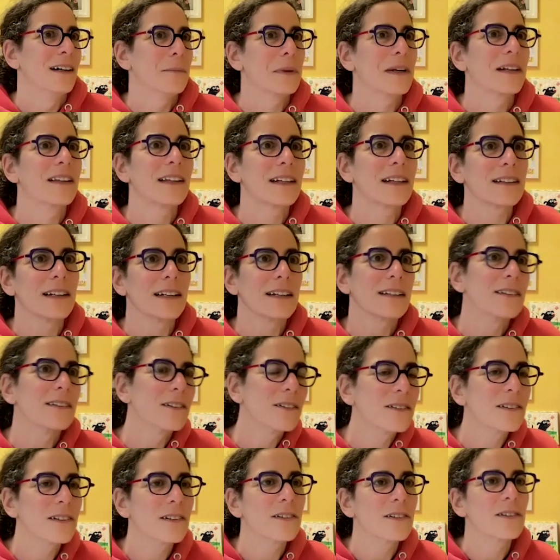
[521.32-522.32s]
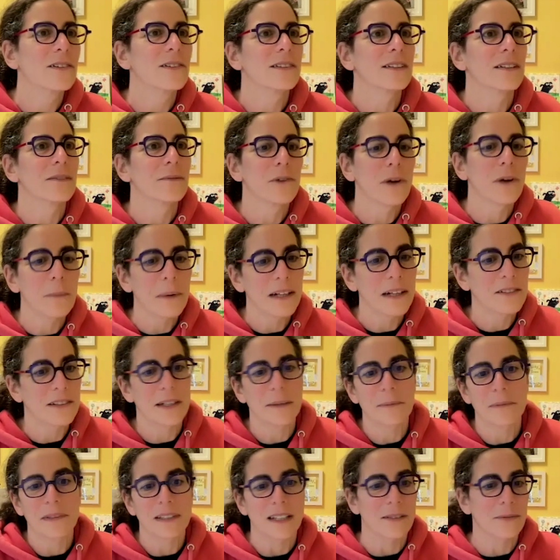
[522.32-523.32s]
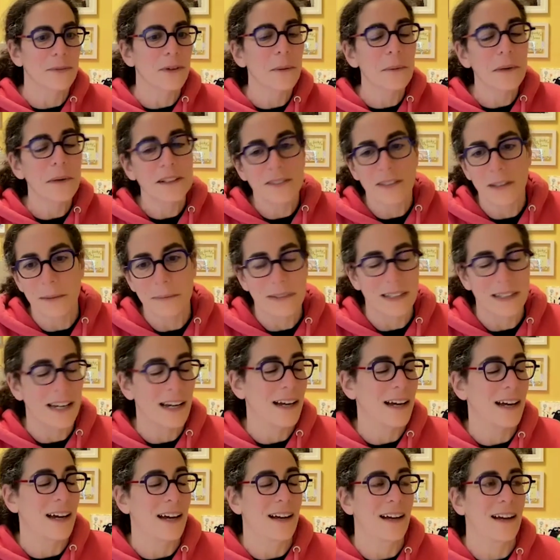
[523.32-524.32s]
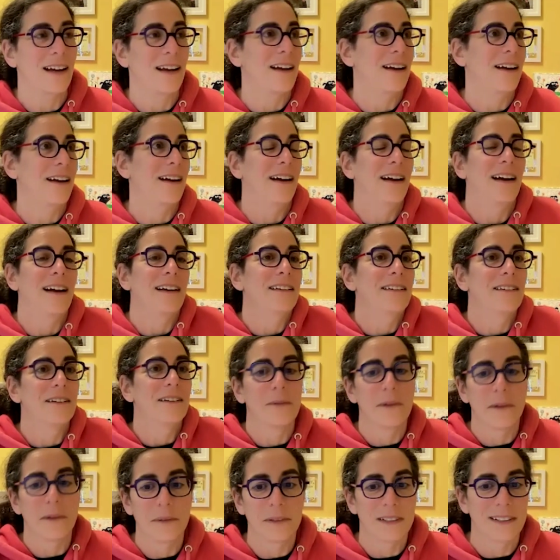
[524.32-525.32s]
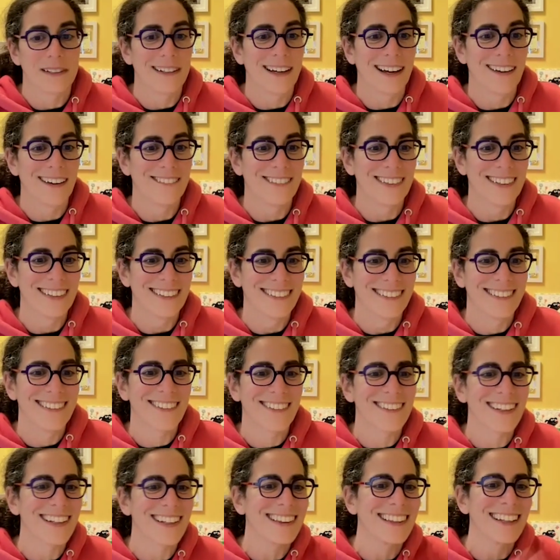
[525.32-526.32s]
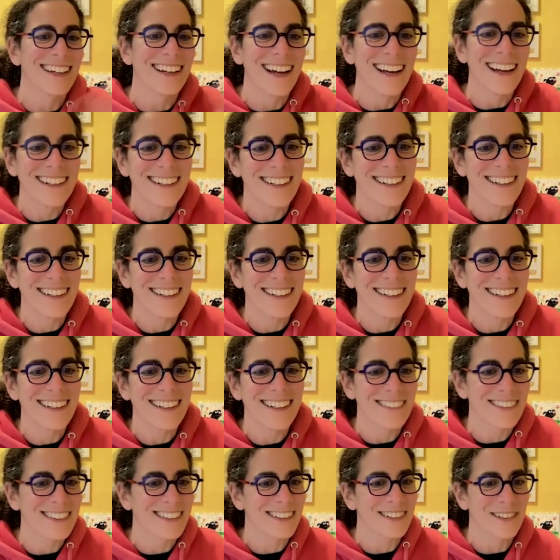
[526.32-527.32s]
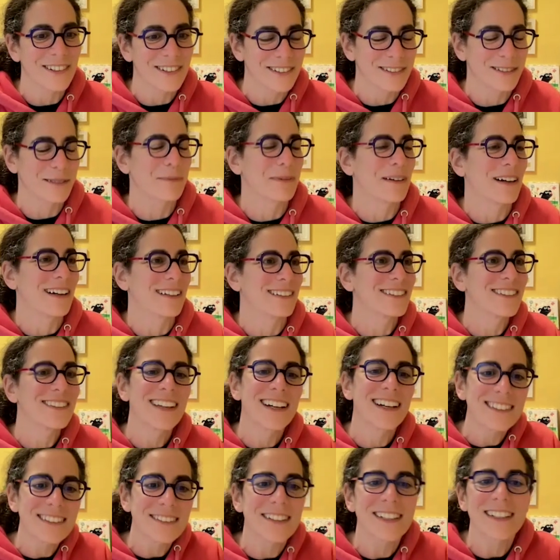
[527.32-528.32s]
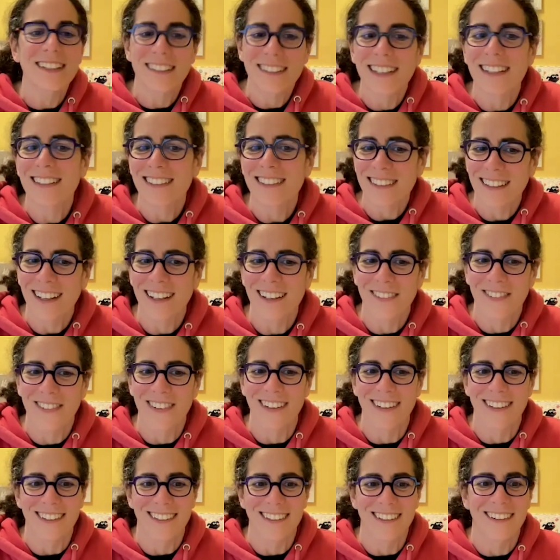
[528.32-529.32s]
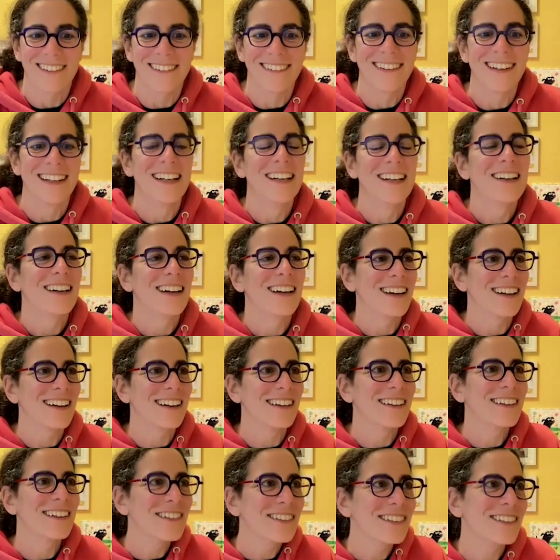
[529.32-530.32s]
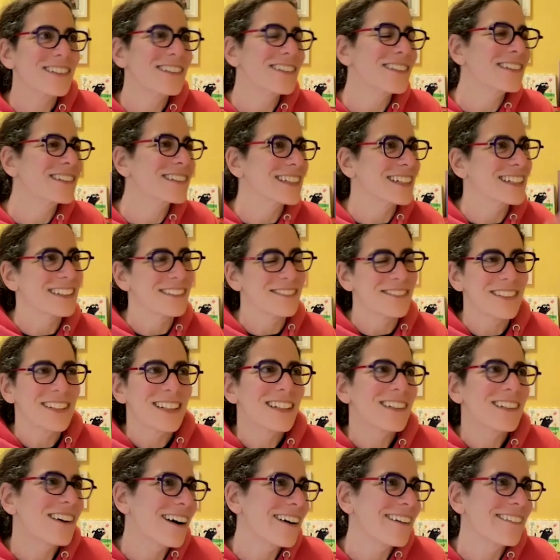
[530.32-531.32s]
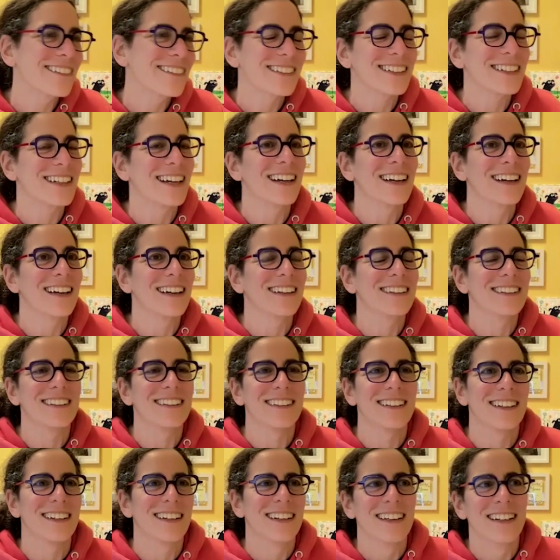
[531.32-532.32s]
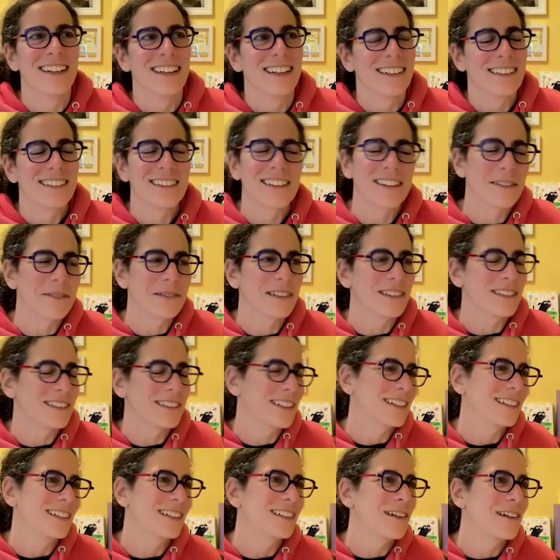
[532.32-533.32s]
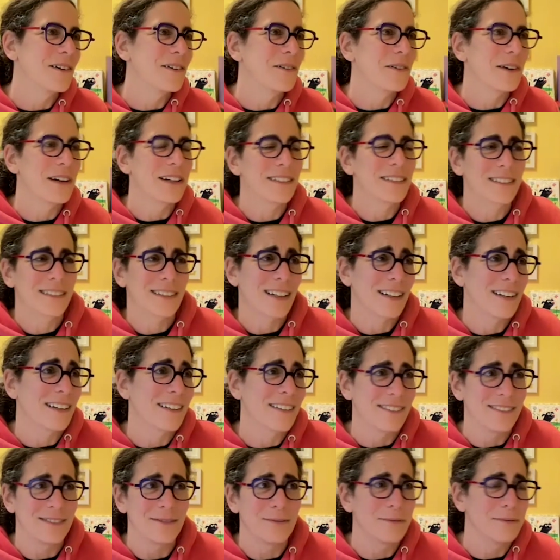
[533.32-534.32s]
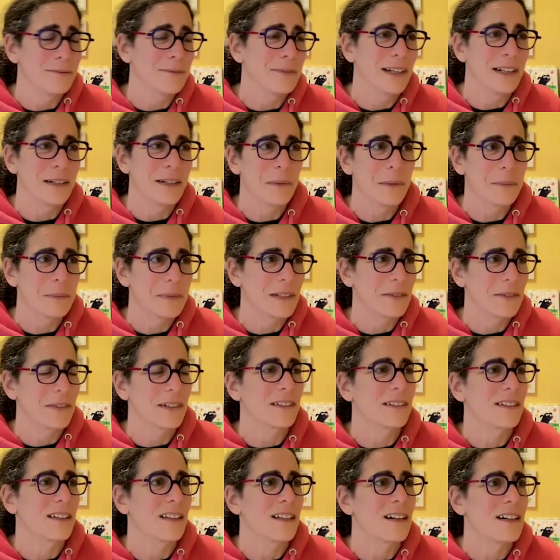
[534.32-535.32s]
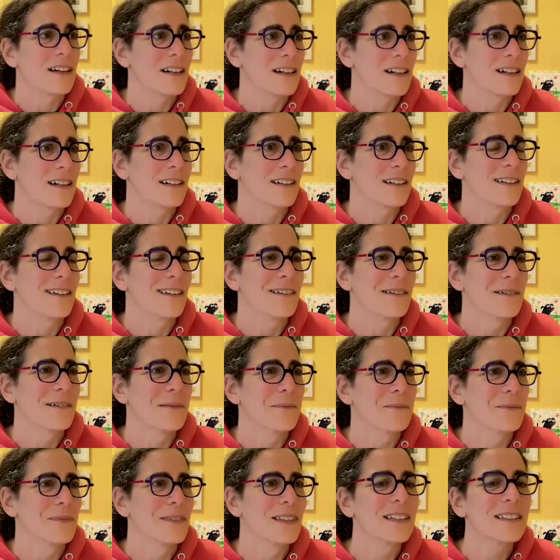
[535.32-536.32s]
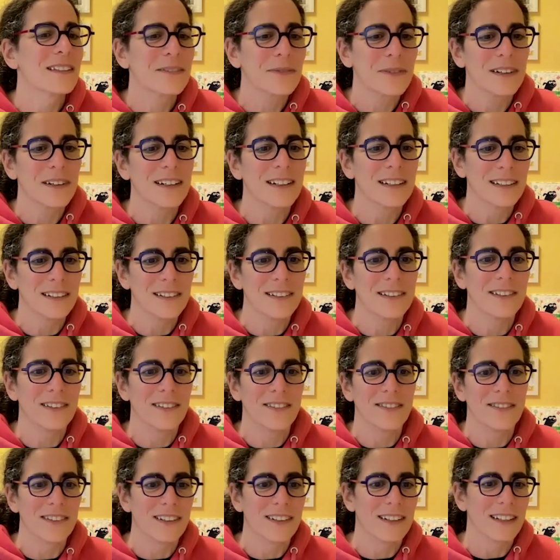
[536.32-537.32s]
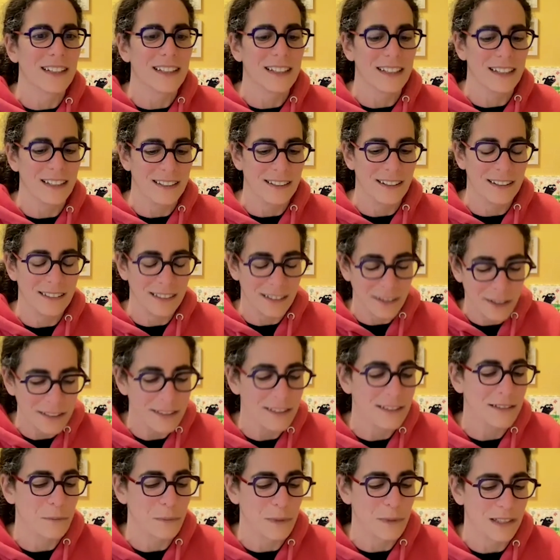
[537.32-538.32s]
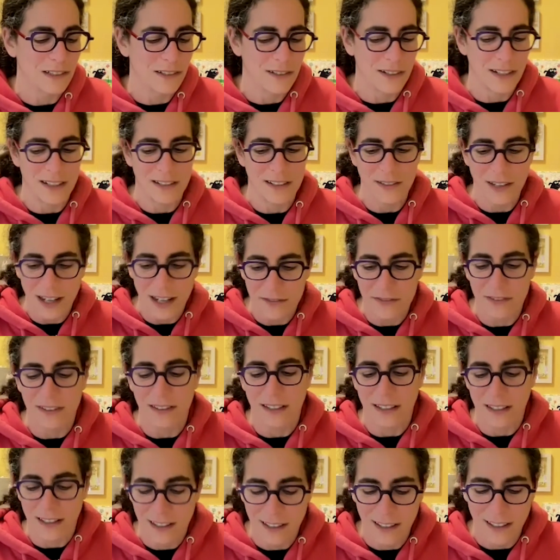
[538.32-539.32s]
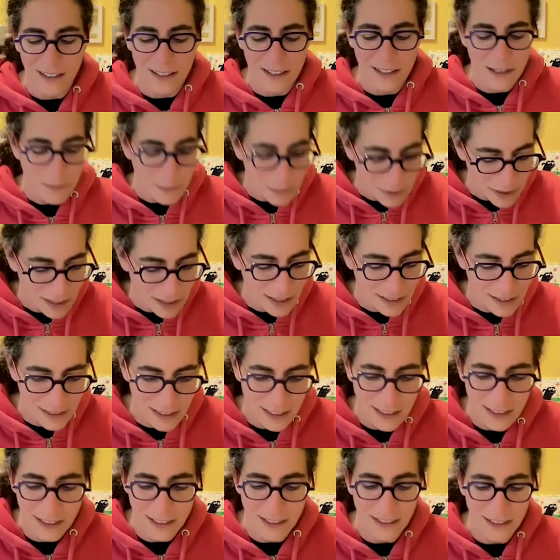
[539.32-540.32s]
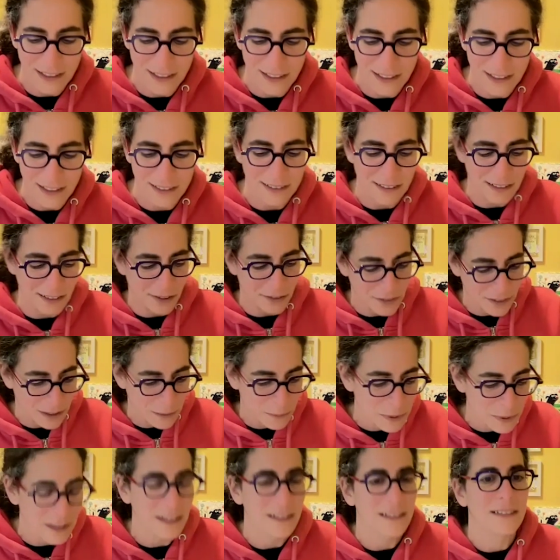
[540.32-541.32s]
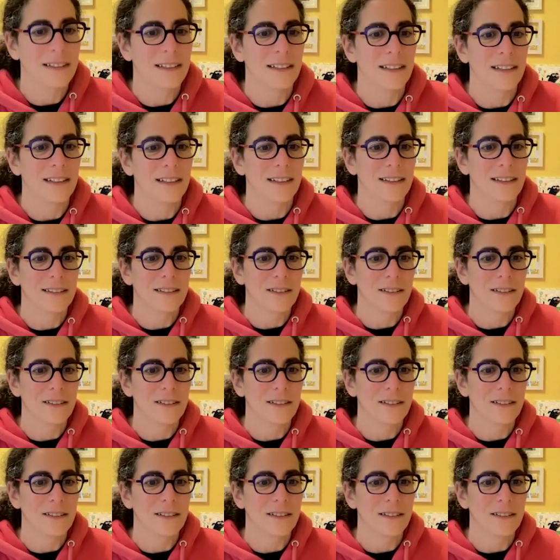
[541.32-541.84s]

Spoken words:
But I think like New Shoes and Robot Dreams, I didn't know what was going to happen. So like the ending was a total surprise. That's a lot of fun, And New Shoes, I didn't really know how it was going to end, and the other ones, I just kind of made them up as I went along. This one, you really, because it's a mystery, you have to like plan things and you have to like plant seeds.